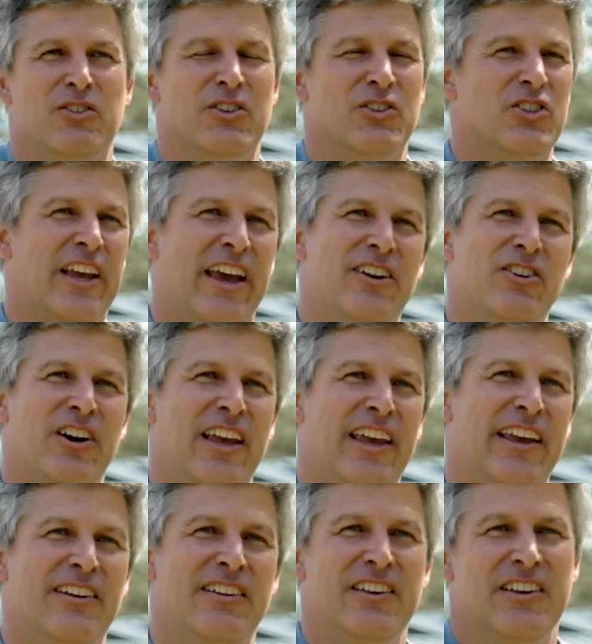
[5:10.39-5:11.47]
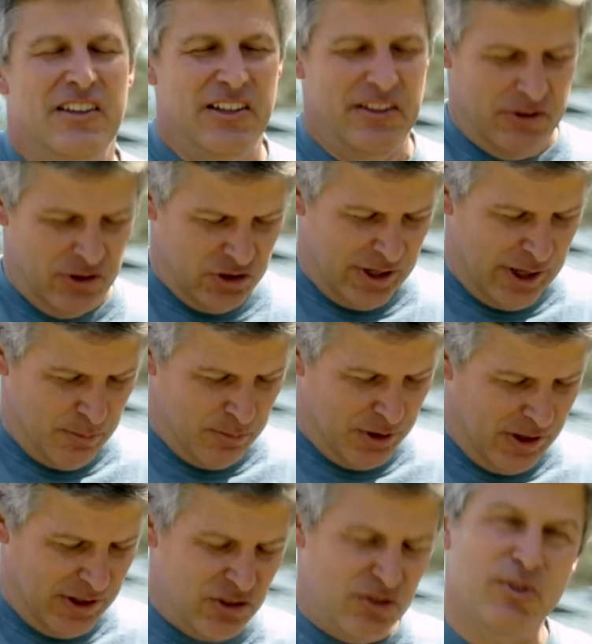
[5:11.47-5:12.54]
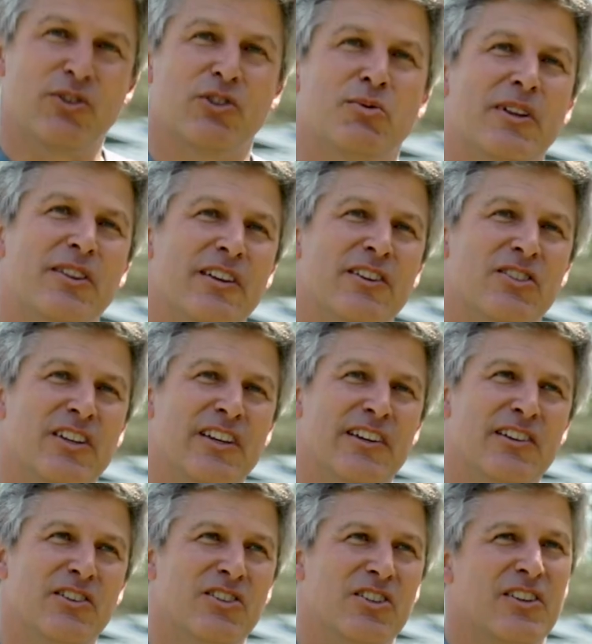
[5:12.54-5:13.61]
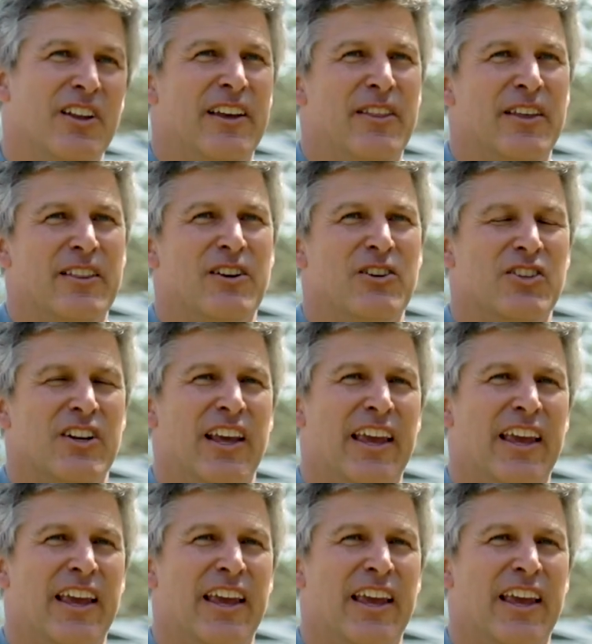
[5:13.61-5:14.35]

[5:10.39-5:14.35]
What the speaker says: the standard 8, there's the 8 Plus, which is what this is. I think there's an